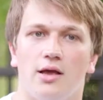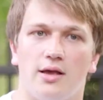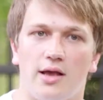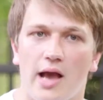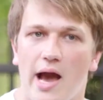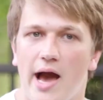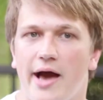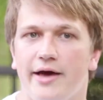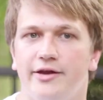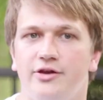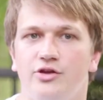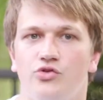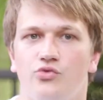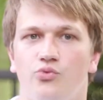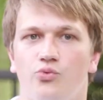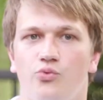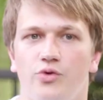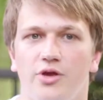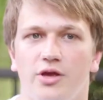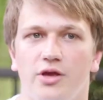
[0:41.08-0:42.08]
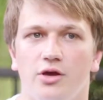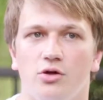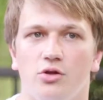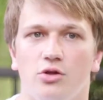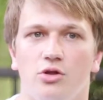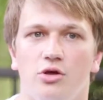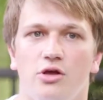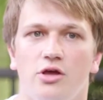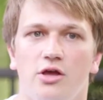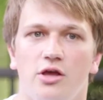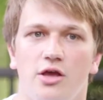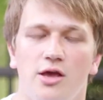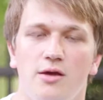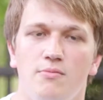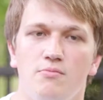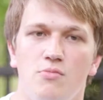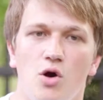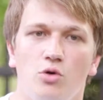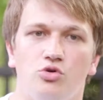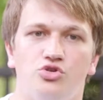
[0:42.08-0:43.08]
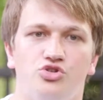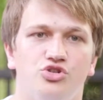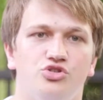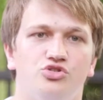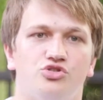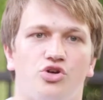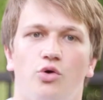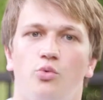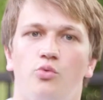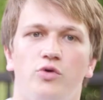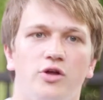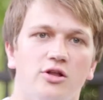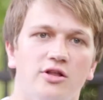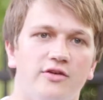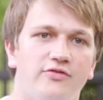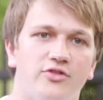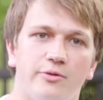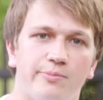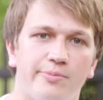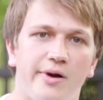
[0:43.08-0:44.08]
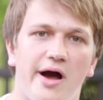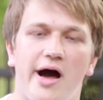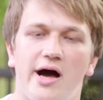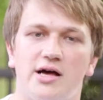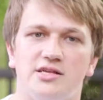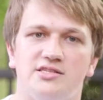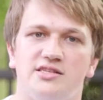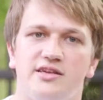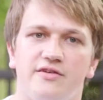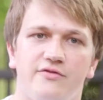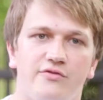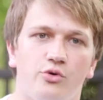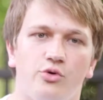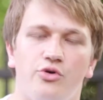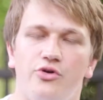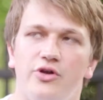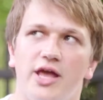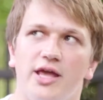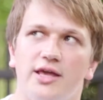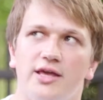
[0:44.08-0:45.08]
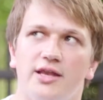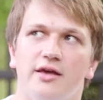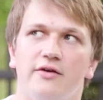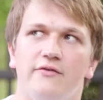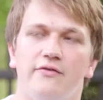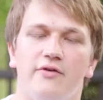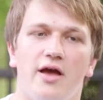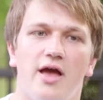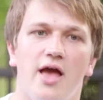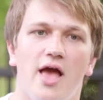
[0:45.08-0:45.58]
God is real. Emotions are real, if they're positive or negative.